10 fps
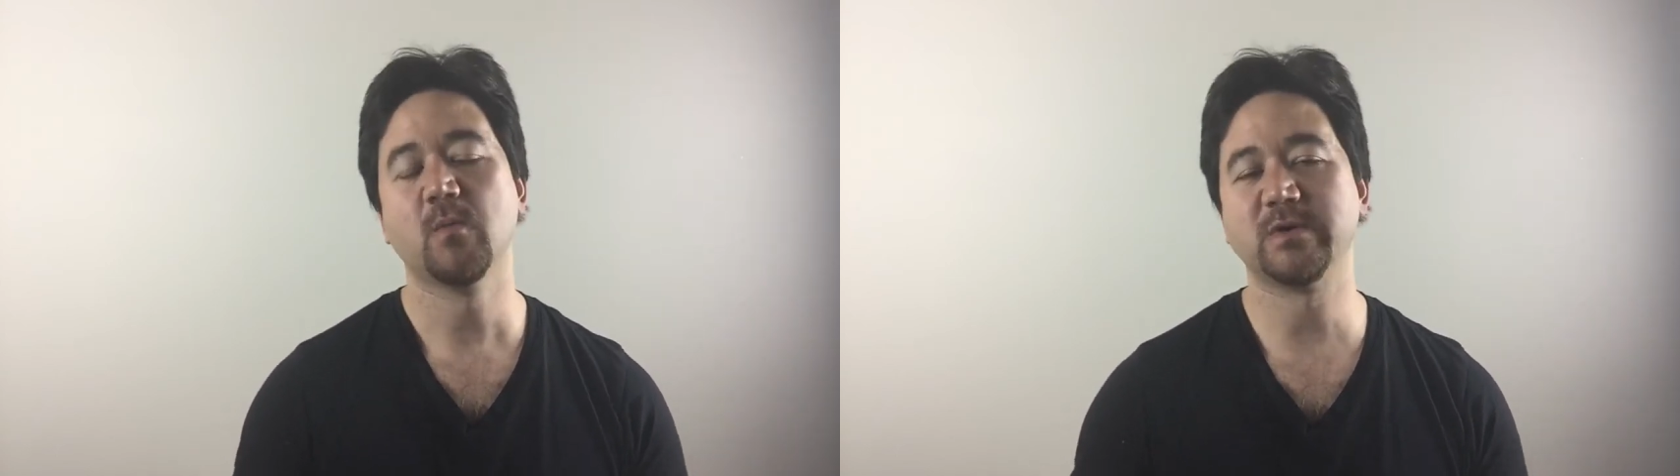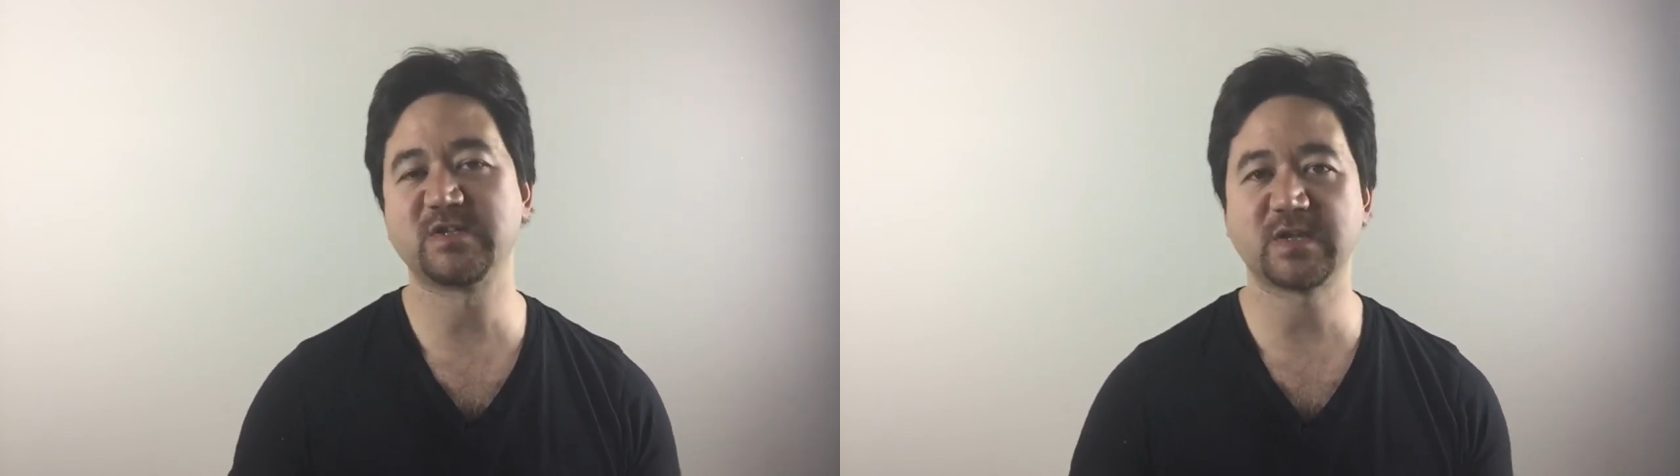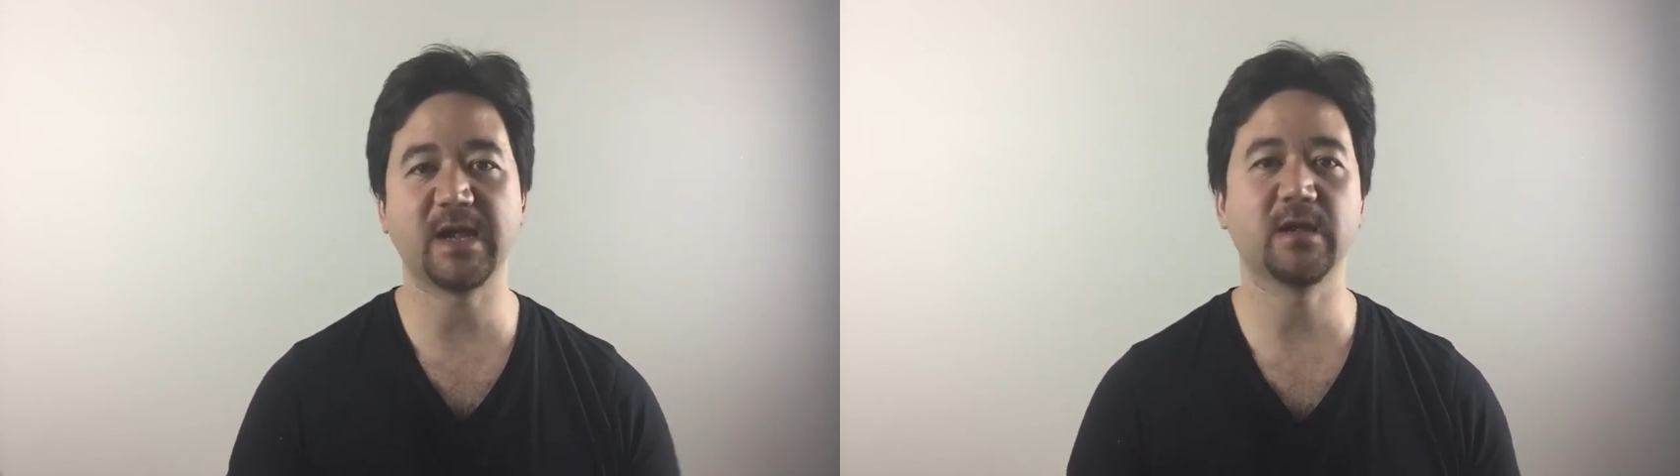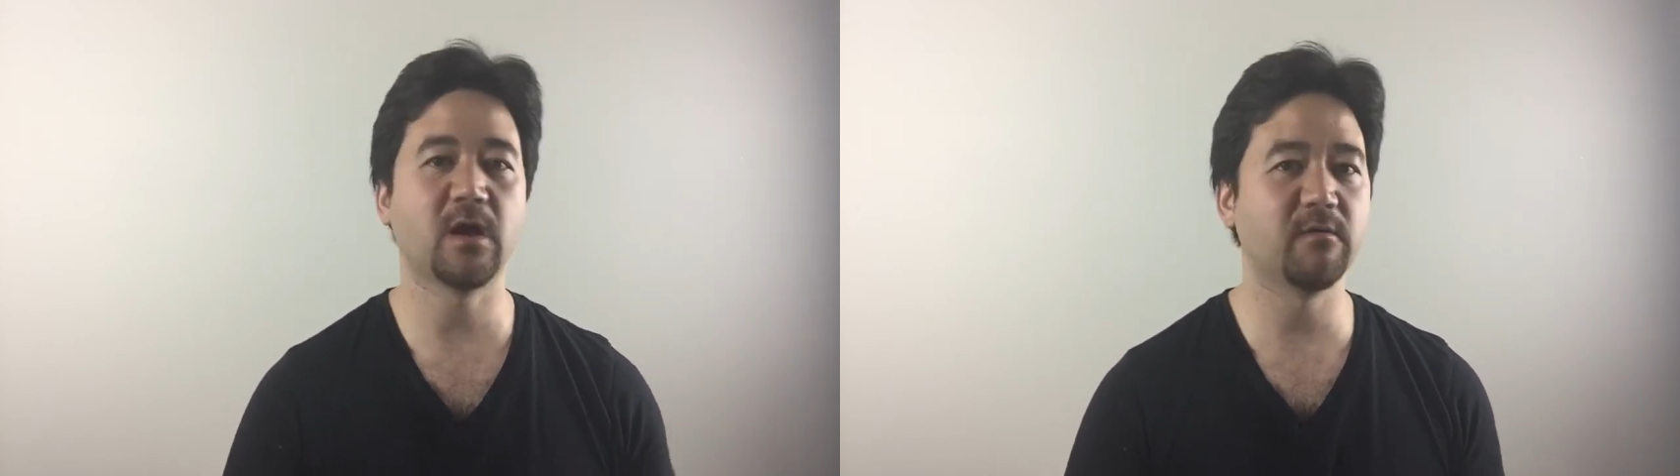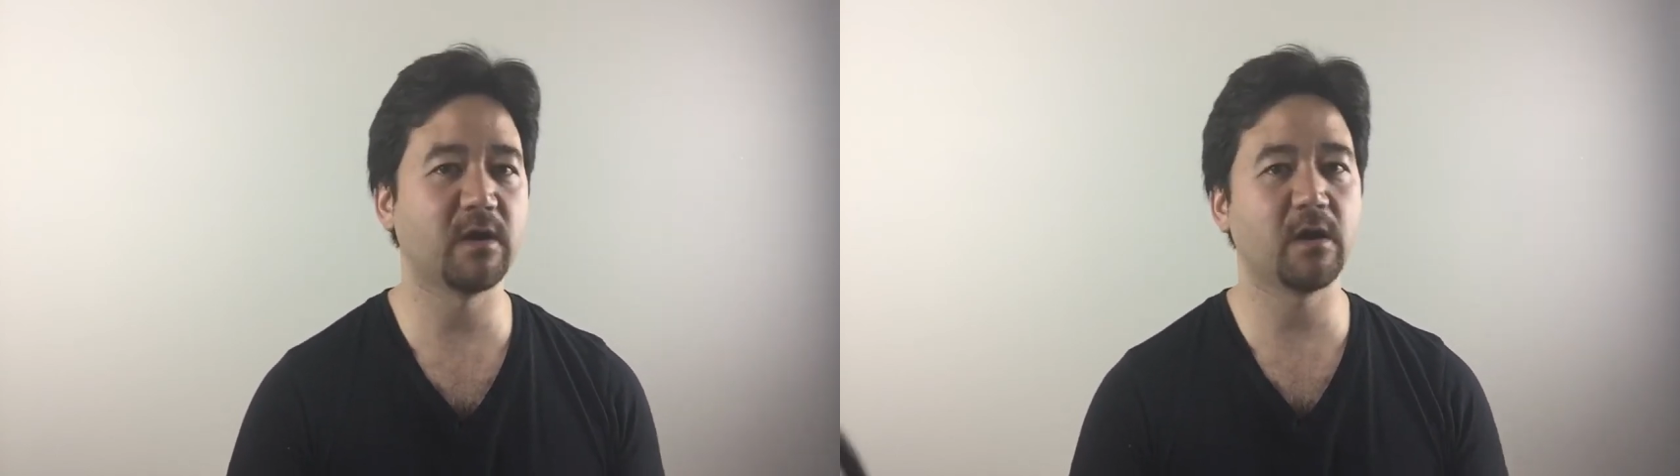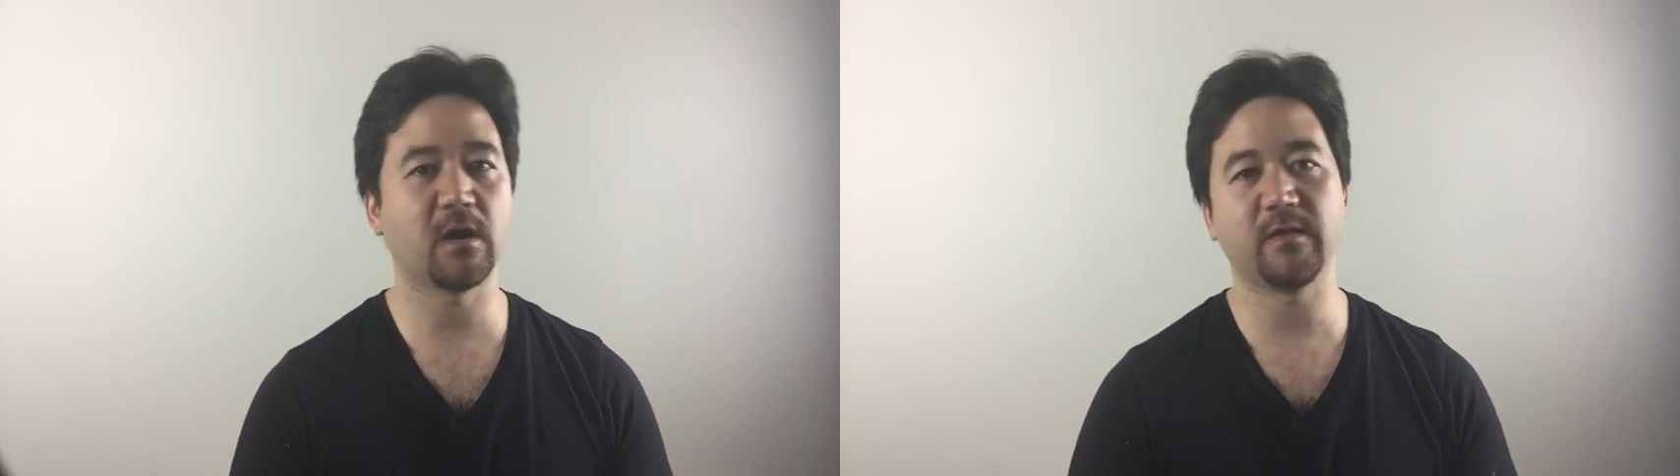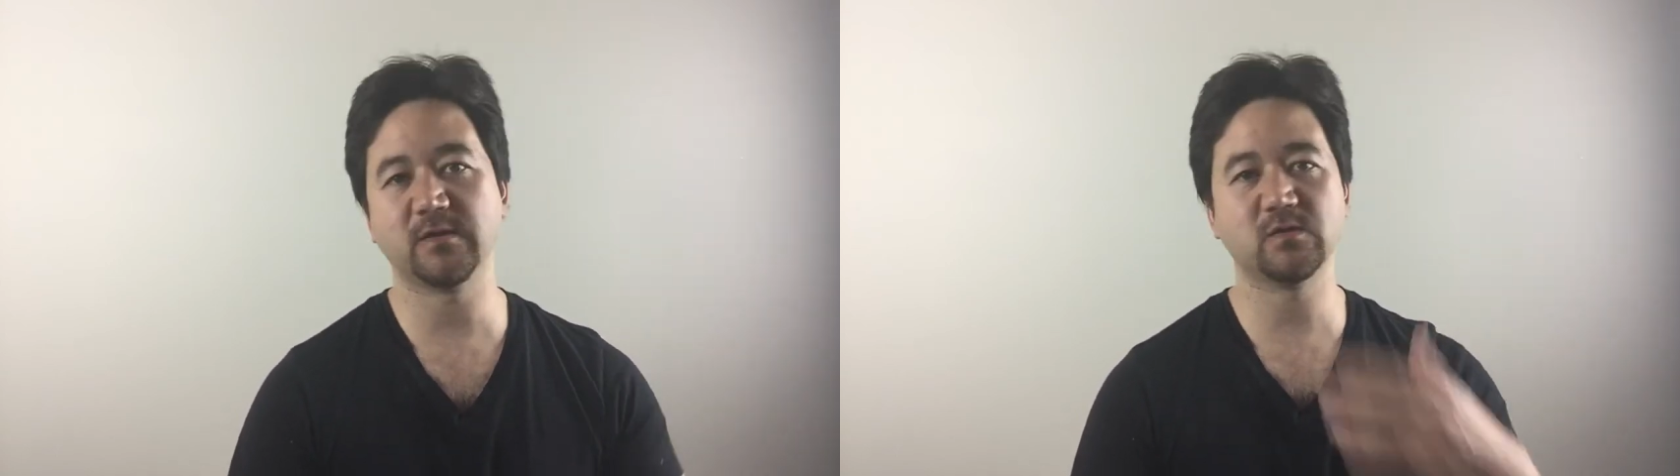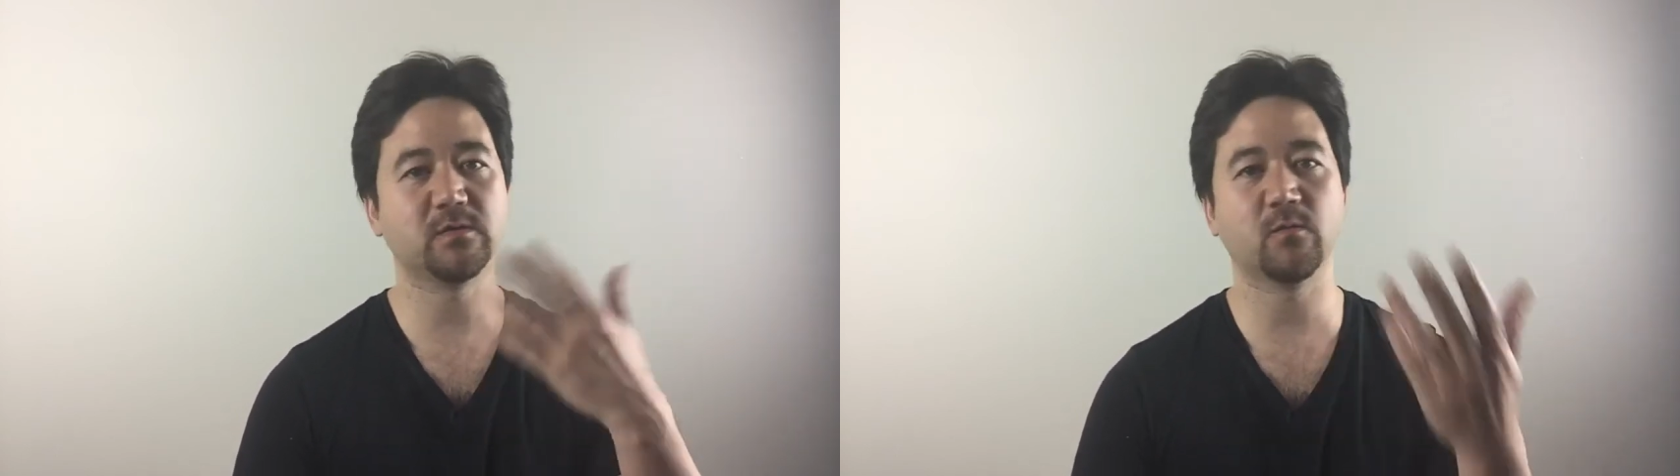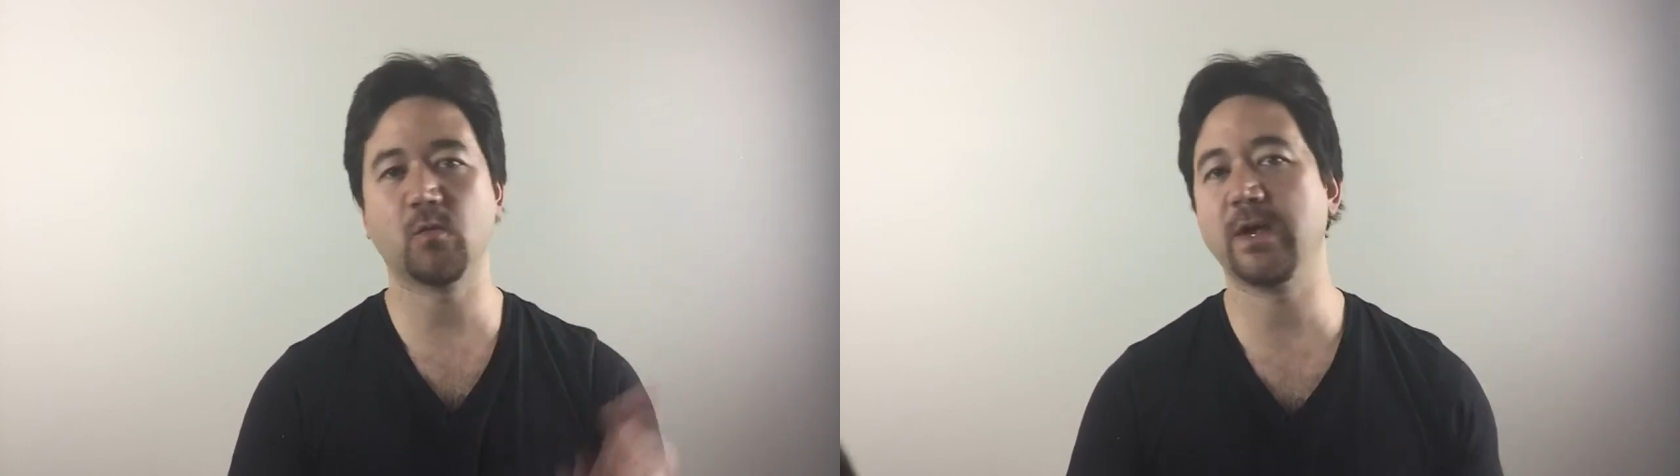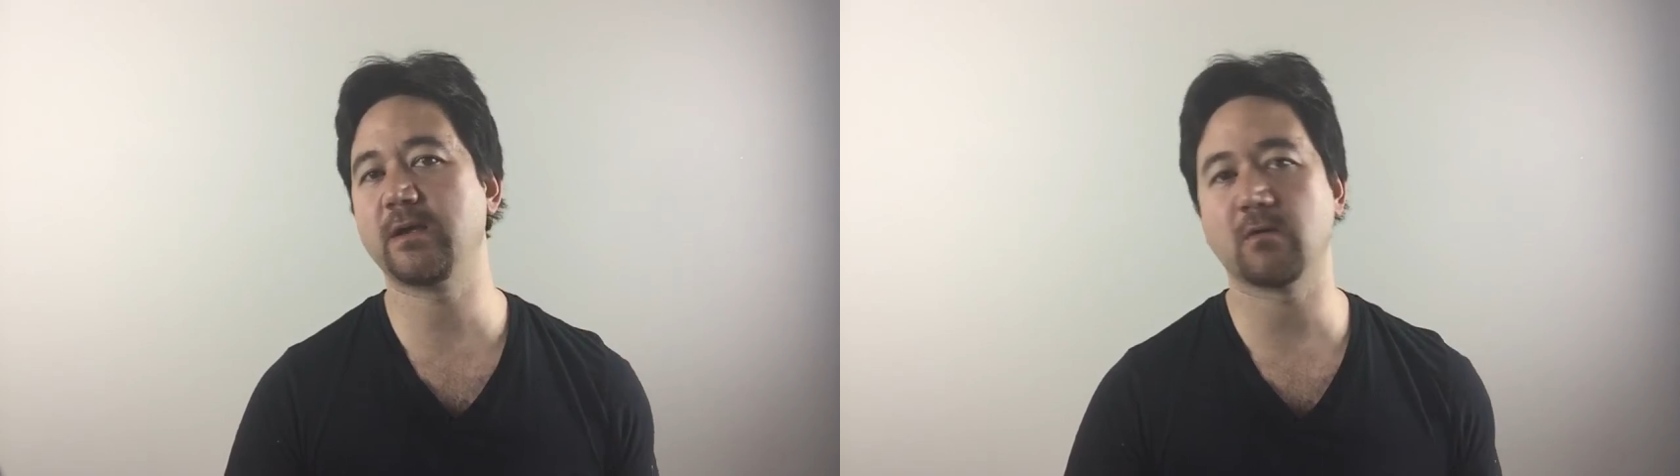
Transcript: with staying over either during the week